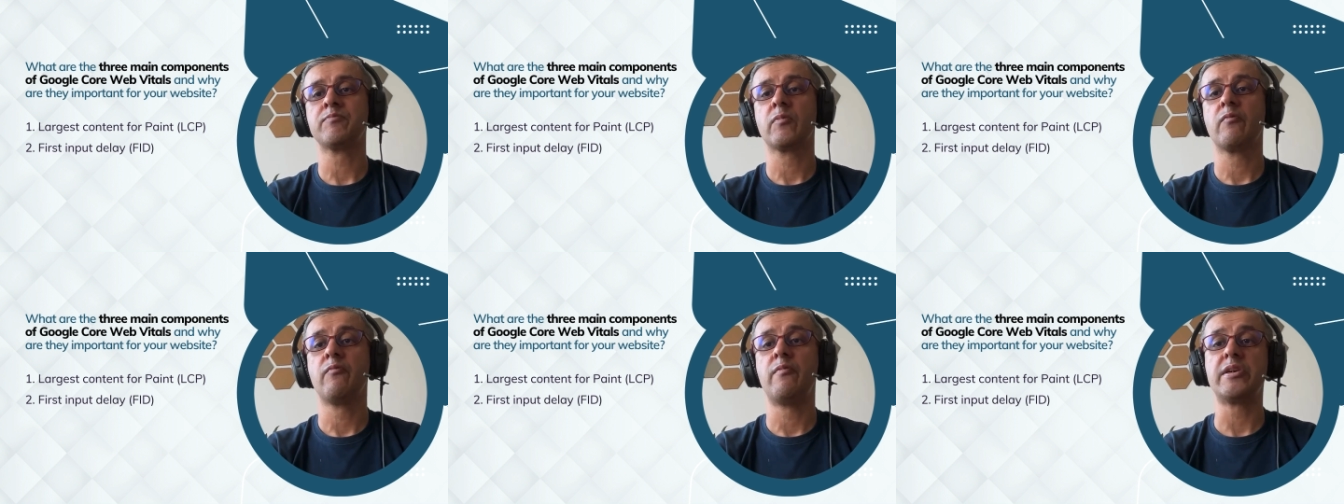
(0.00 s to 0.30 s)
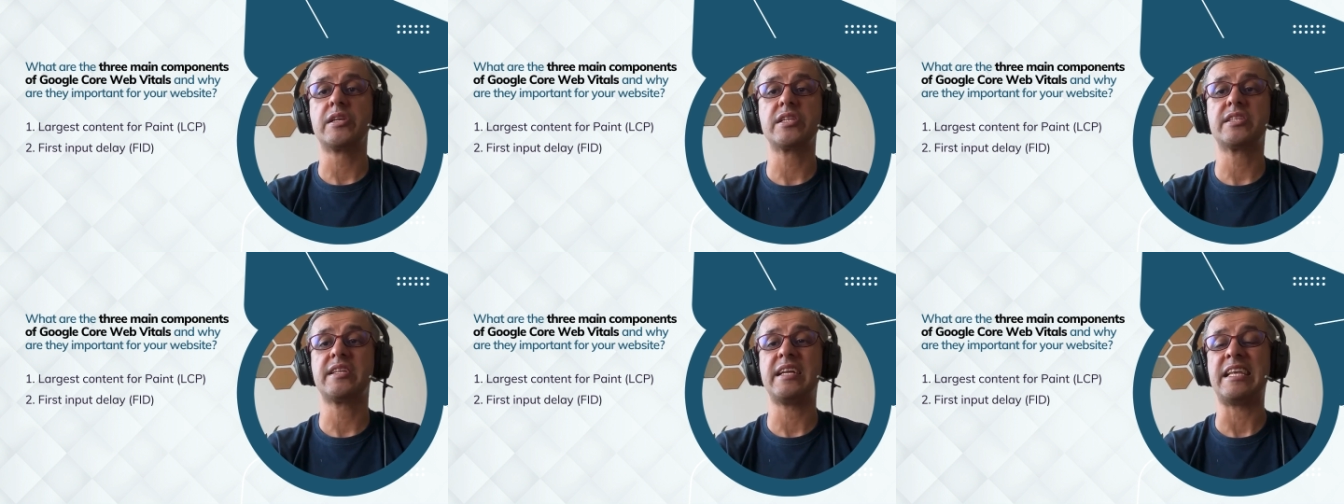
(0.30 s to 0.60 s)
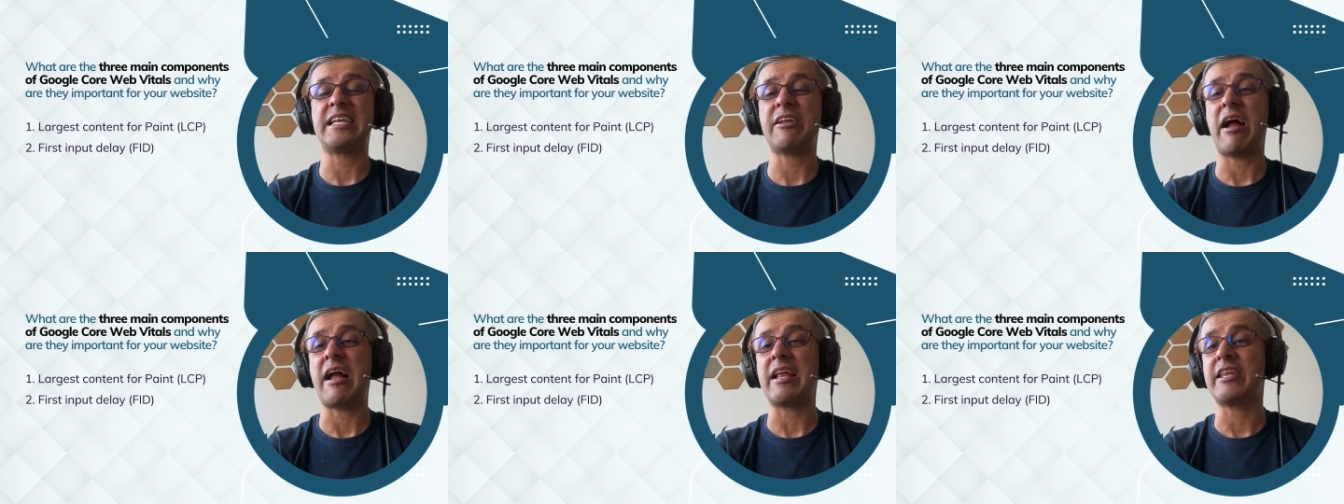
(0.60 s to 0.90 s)
measures the
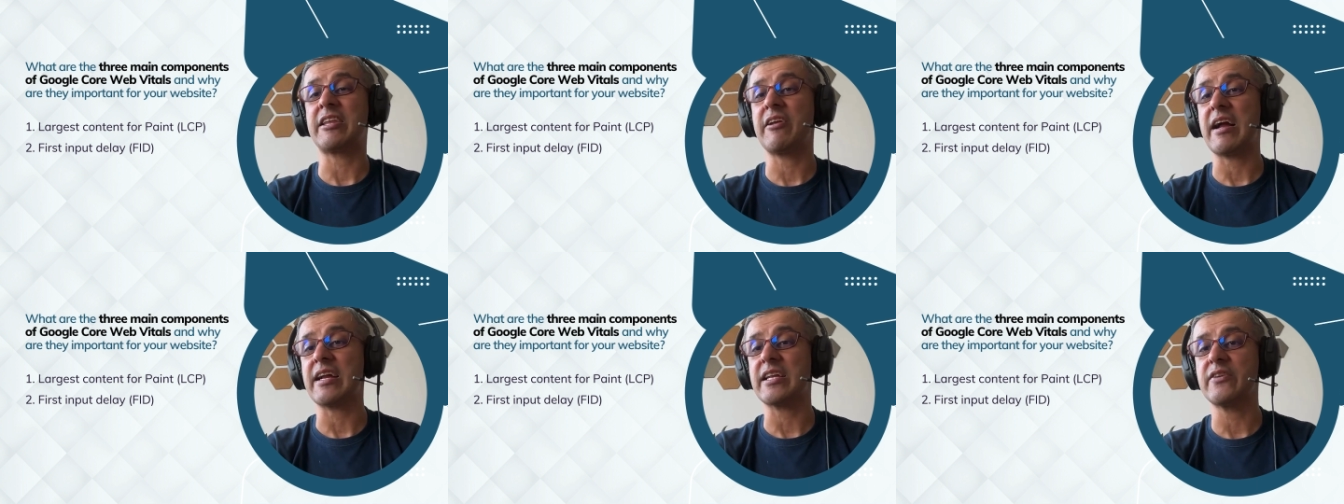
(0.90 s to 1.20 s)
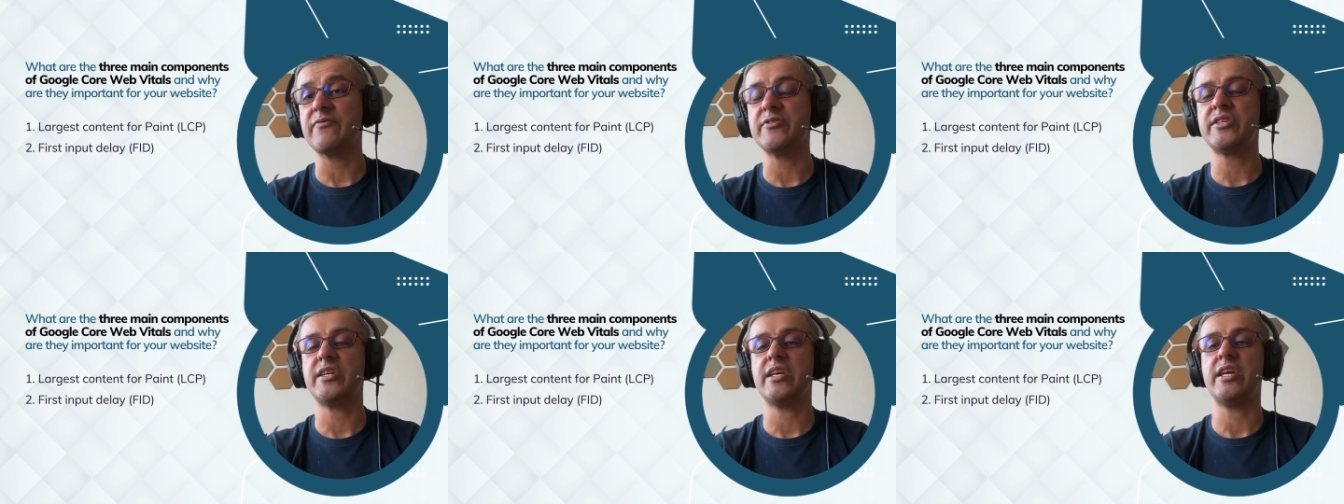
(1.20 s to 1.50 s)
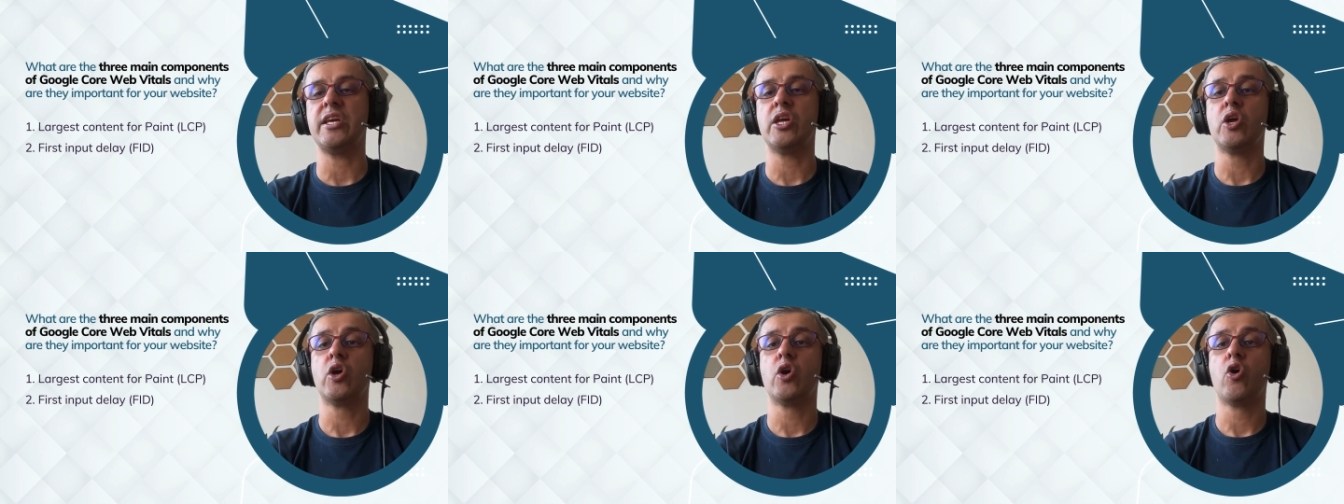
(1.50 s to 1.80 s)
inter
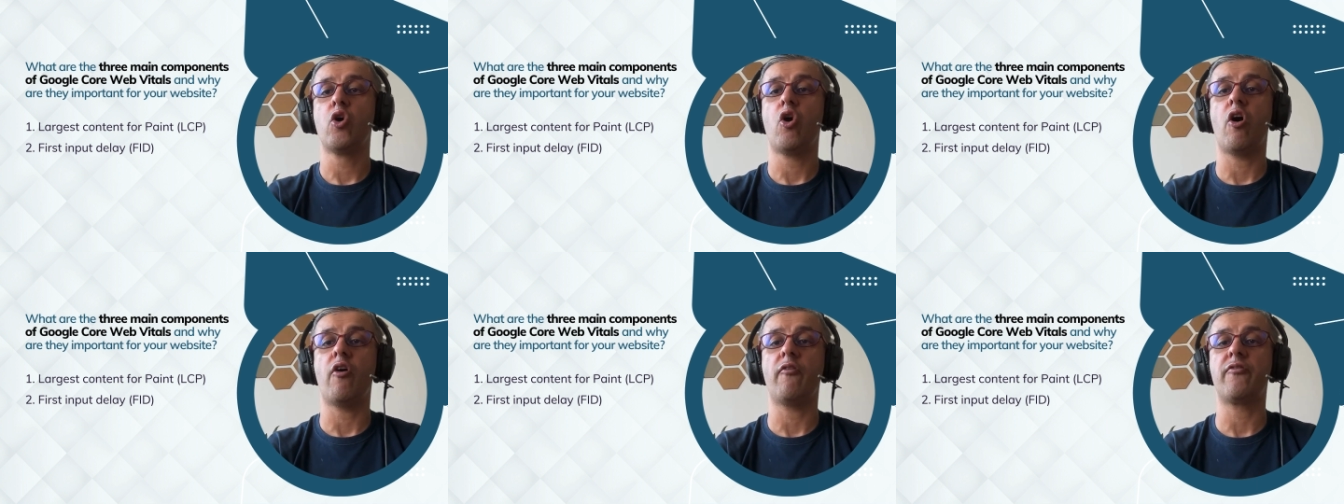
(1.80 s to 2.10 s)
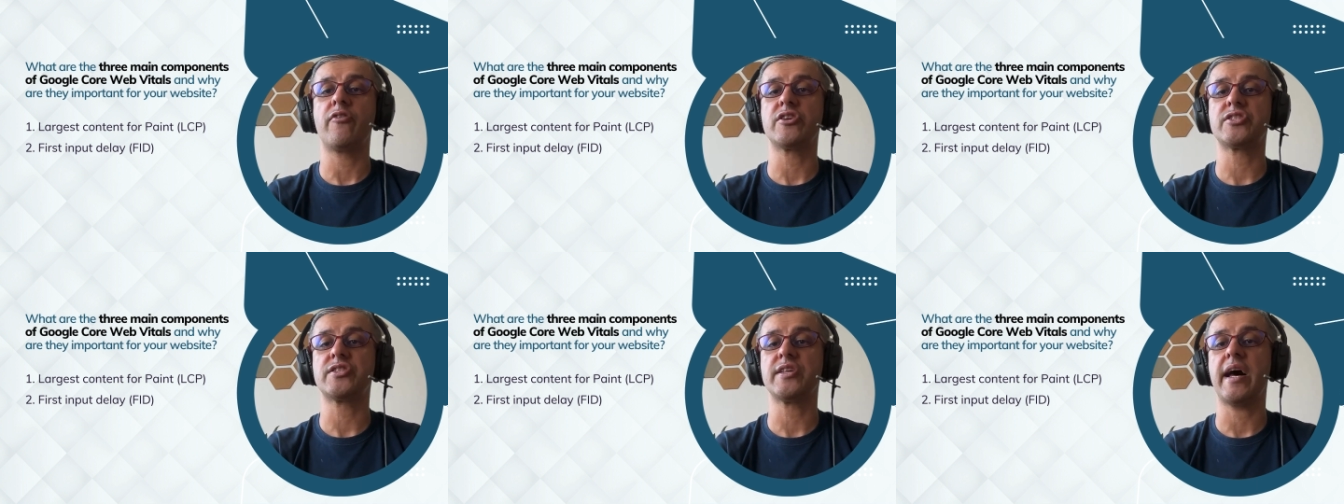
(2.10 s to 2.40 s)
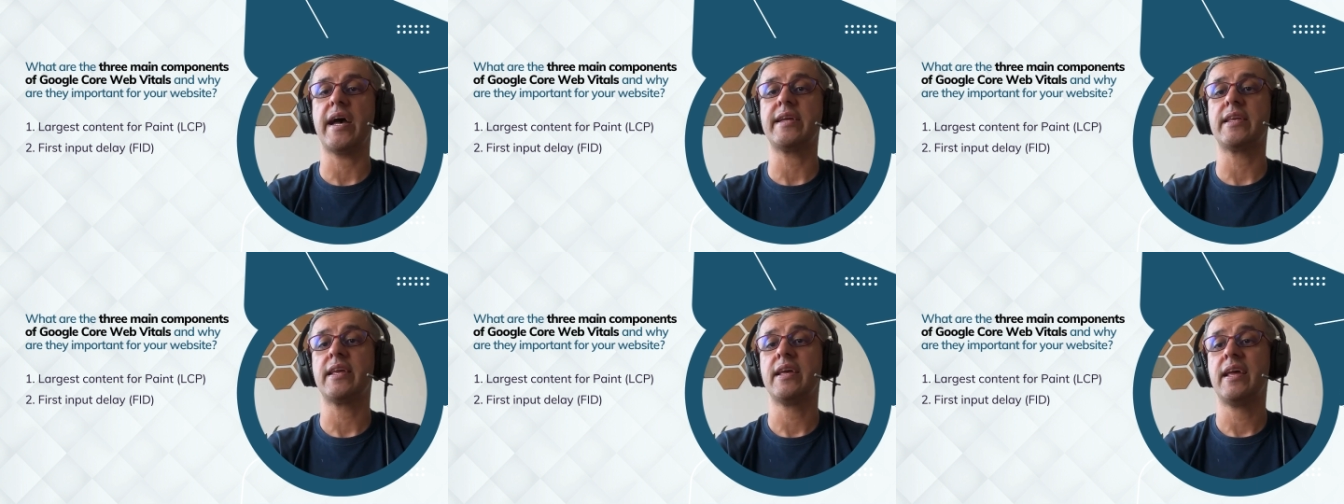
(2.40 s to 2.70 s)
interactivity of your
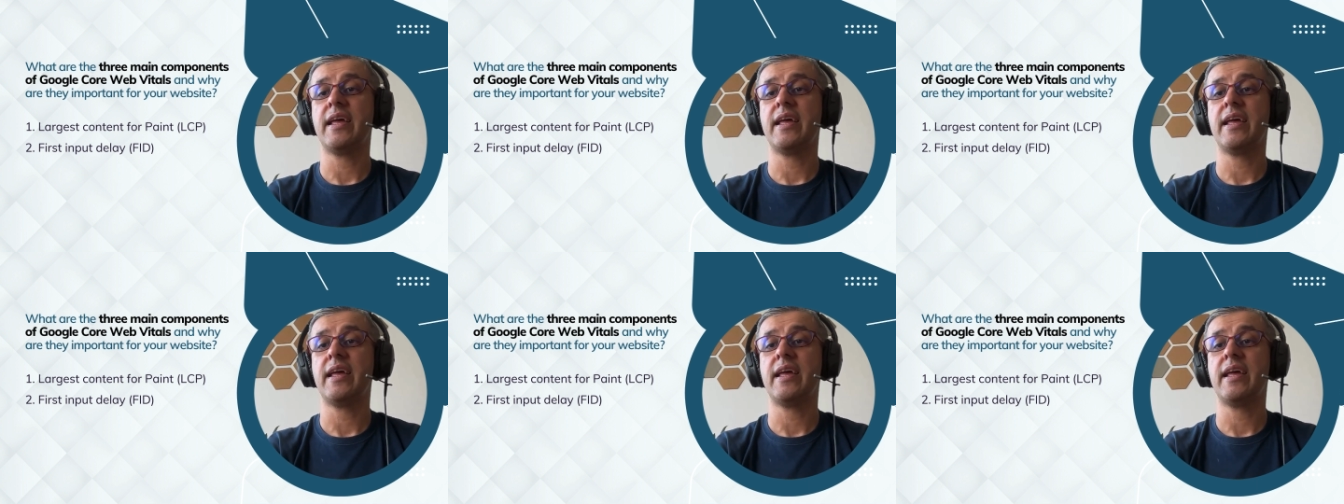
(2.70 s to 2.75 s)
site